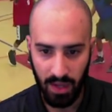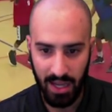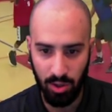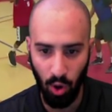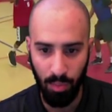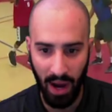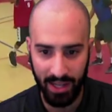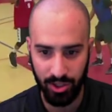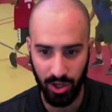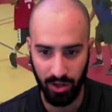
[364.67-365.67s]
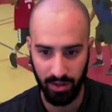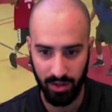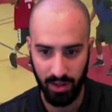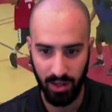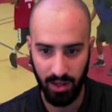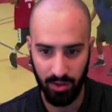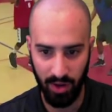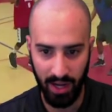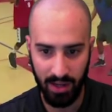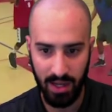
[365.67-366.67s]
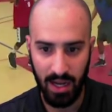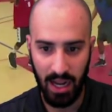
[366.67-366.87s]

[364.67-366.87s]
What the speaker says: His whole body's turned, right?